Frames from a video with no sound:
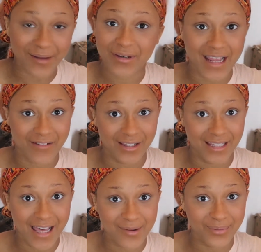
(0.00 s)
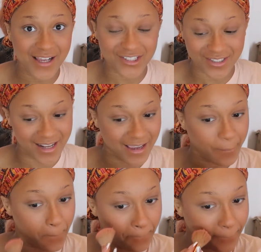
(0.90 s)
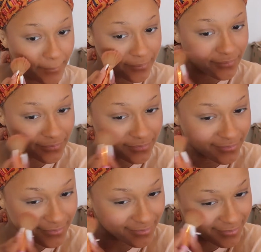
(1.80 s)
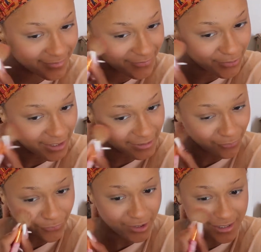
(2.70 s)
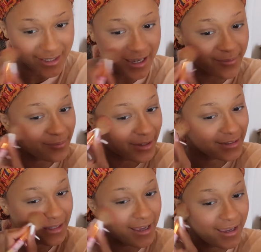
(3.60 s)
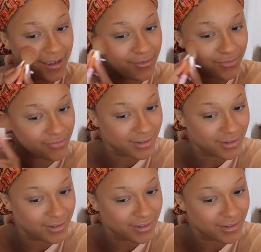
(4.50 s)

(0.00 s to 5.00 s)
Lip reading: I'm gonna have a lot of blush today for like the first time in my life,